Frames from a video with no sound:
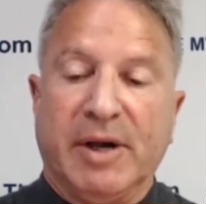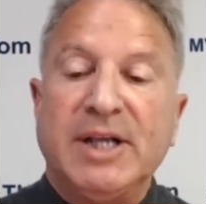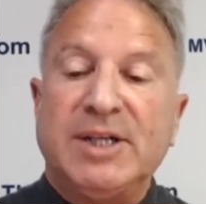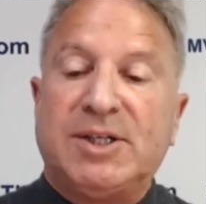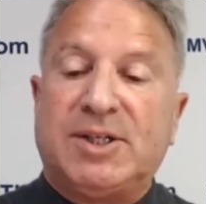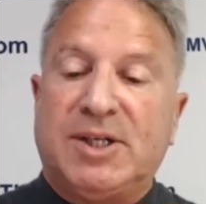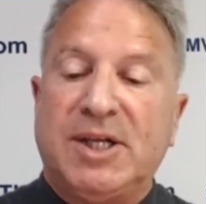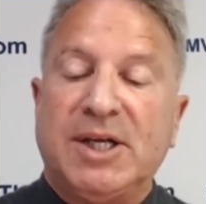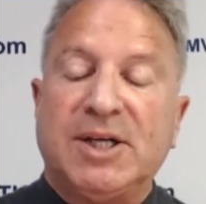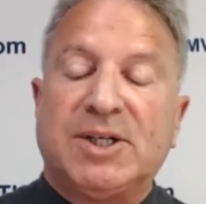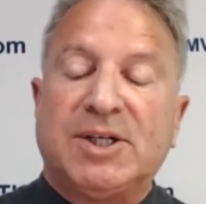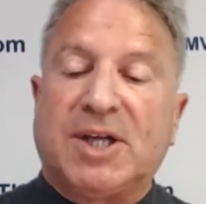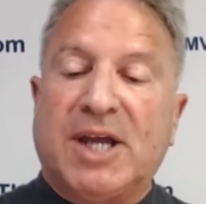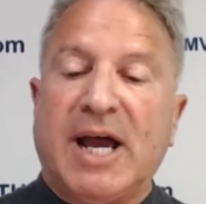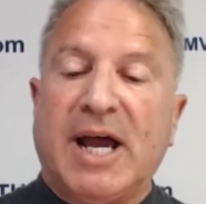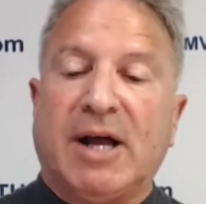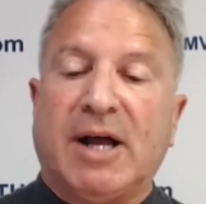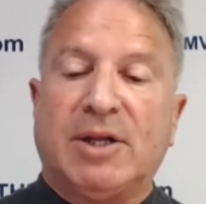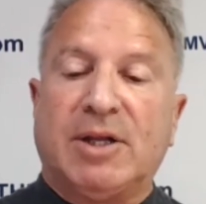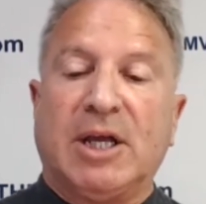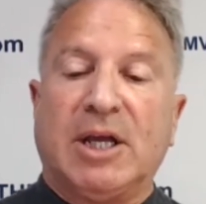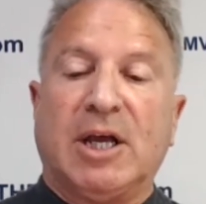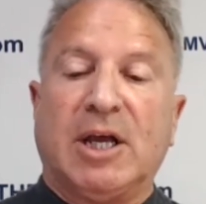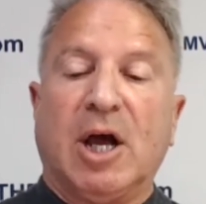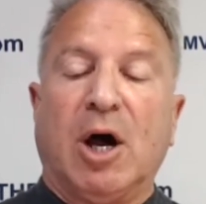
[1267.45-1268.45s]
is
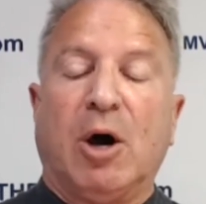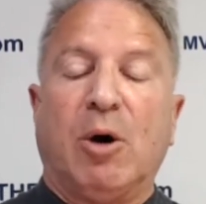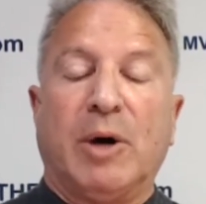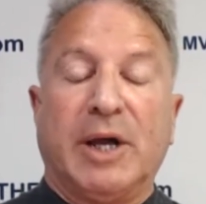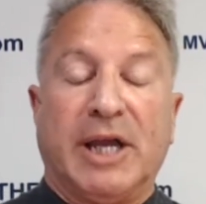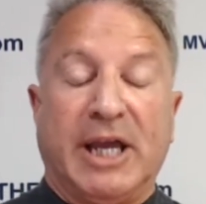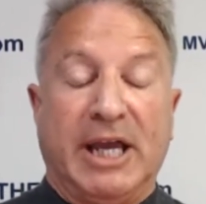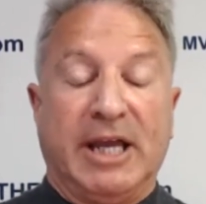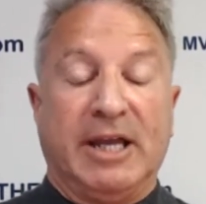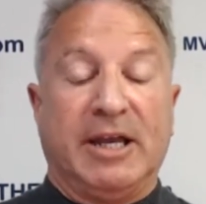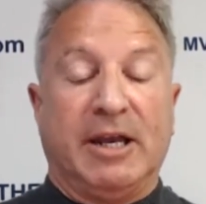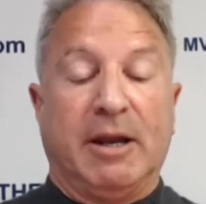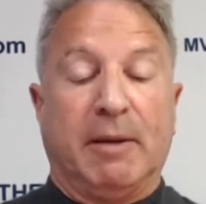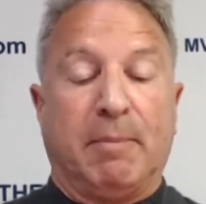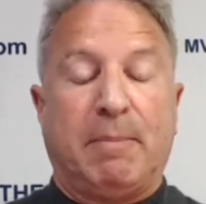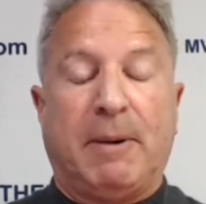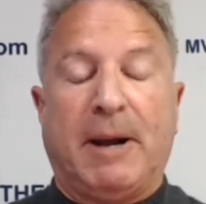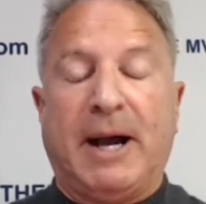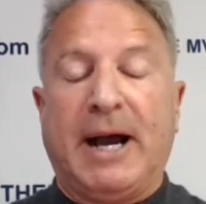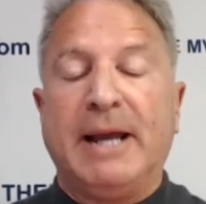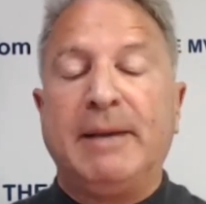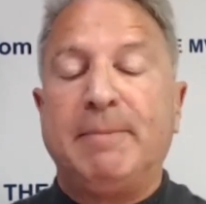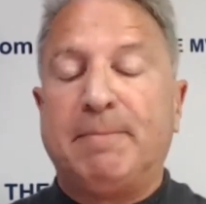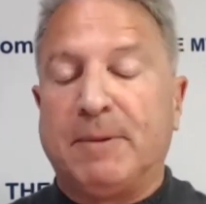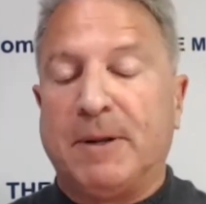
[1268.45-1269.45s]
discounting going in the
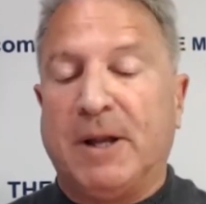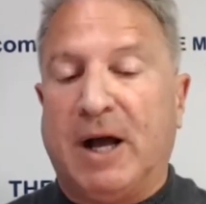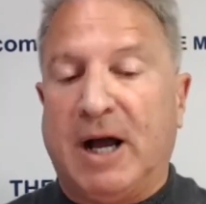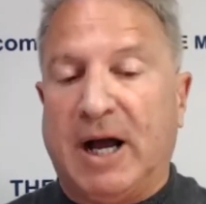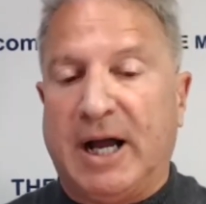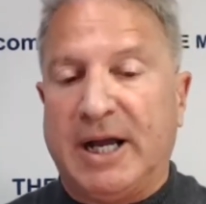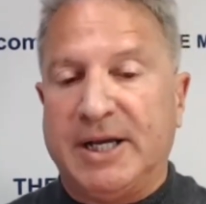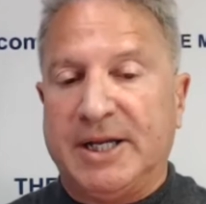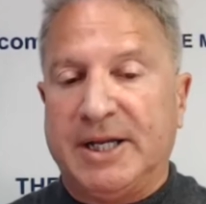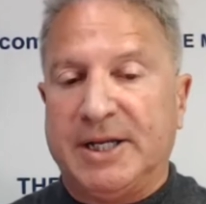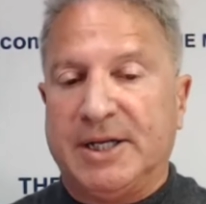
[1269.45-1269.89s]
pipeline,